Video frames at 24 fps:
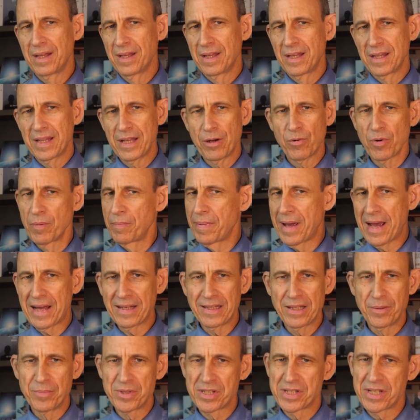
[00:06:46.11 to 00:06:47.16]
They were
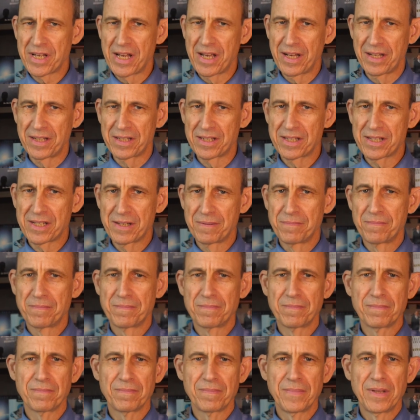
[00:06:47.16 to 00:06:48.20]
badly mistaken.
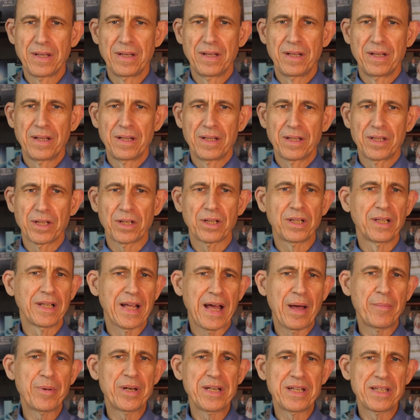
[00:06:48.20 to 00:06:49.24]
The
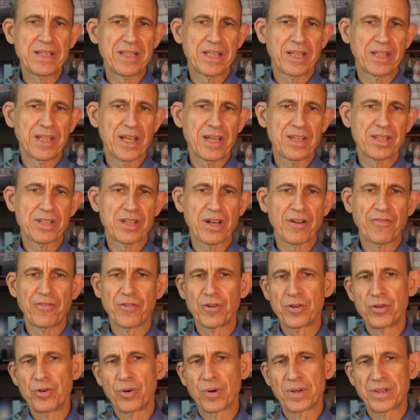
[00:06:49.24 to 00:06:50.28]
calamities that they
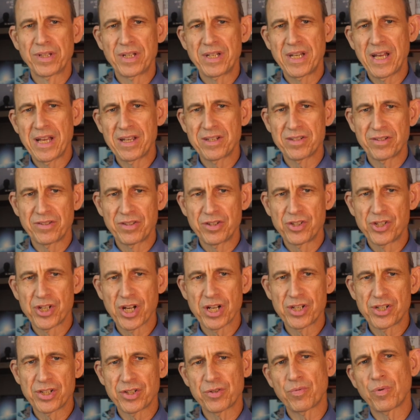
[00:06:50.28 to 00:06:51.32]
suffered during the days of the
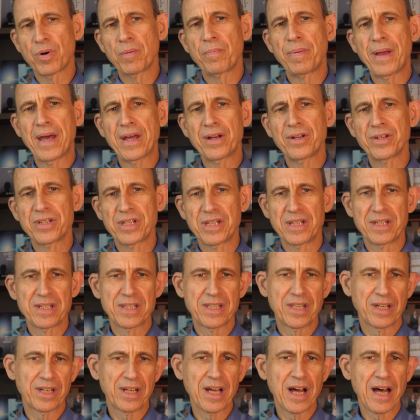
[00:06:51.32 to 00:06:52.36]
judges were penalties
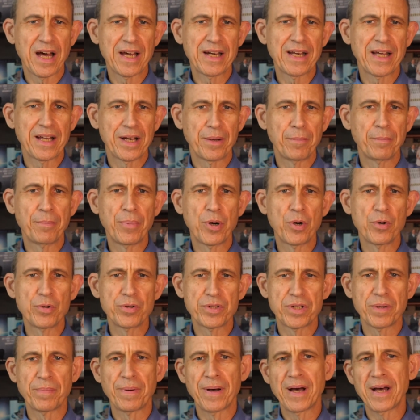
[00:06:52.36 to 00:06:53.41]
that God had
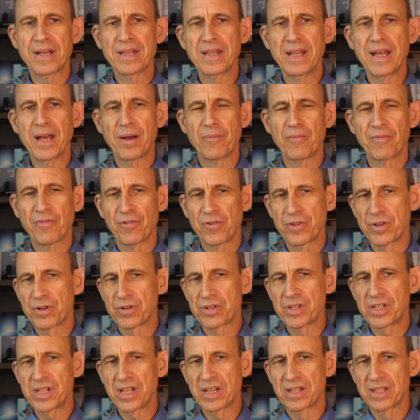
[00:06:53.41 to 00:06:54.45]
imposed upon them for their
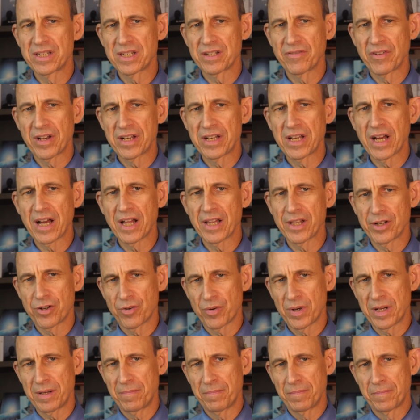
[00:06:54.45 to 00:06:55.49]
sins of
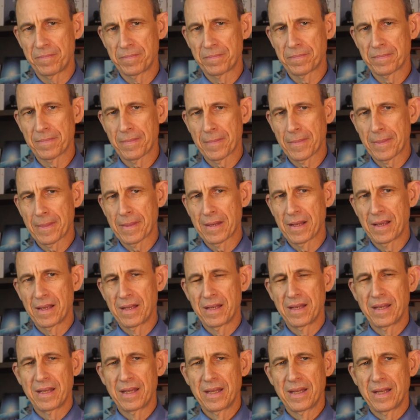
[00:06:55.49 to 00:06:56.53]
idolatry.
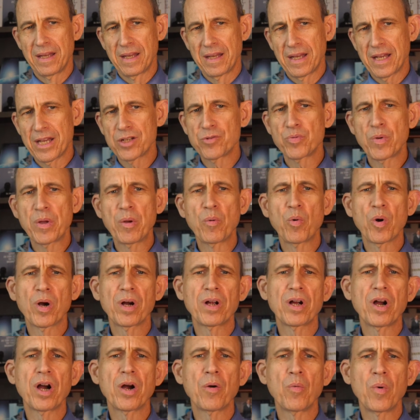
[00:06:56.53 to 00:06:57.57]
As we
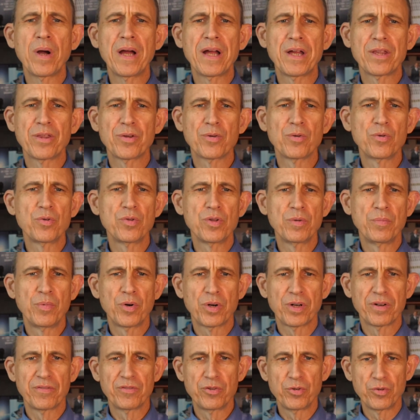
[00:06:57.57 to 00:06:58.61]
work our way through the
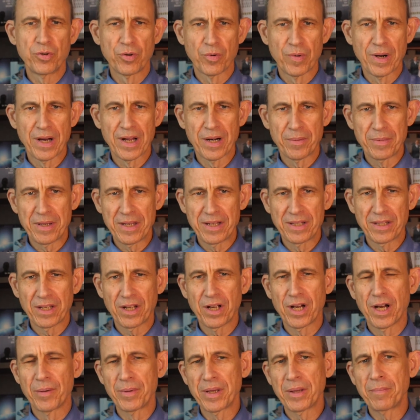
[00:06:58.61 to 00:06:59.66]
book of Deuteronomy in the
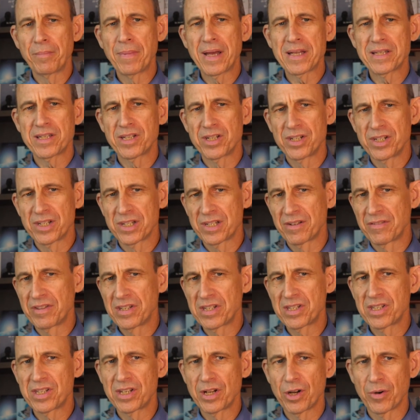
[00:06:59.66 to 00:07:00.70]
coming messages of
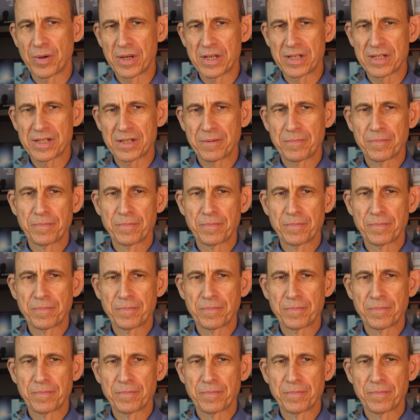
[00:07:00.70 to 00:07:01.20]
this series,